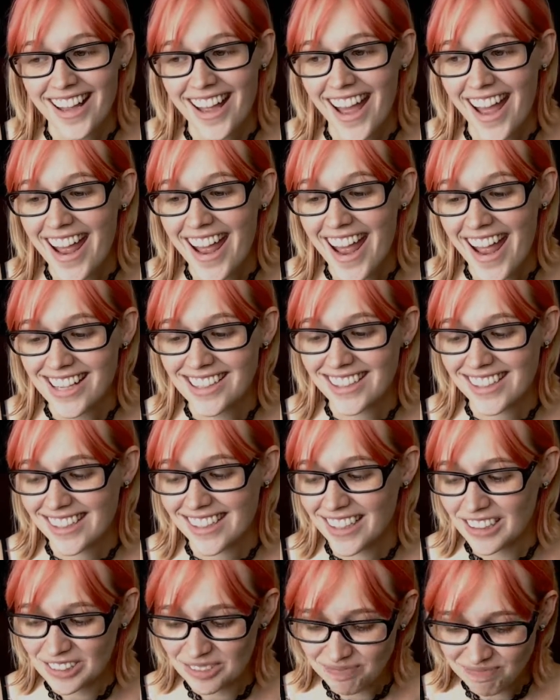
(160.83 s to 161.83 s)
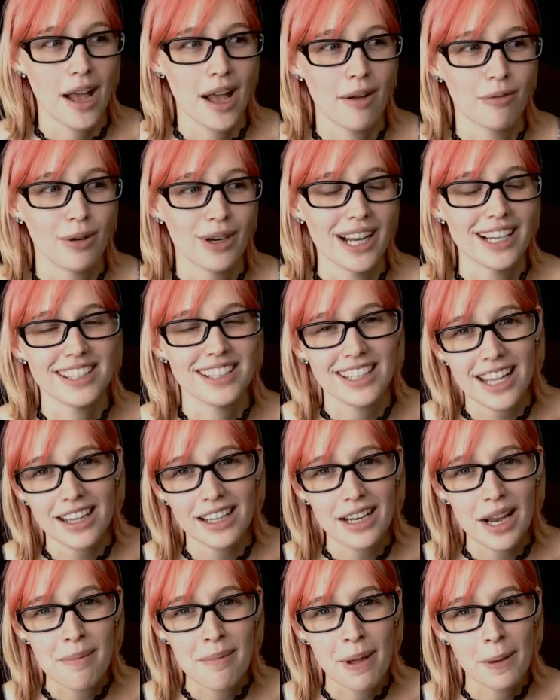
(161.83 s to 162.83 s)
And so when I say that
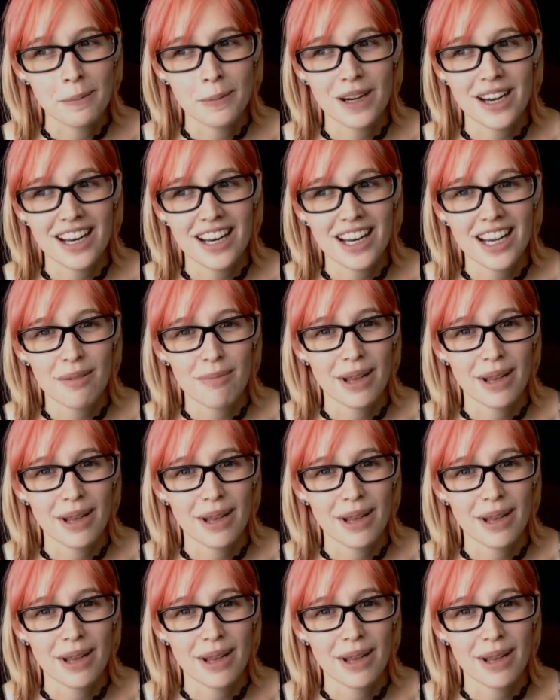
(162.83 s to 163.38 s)
I'm upgrading,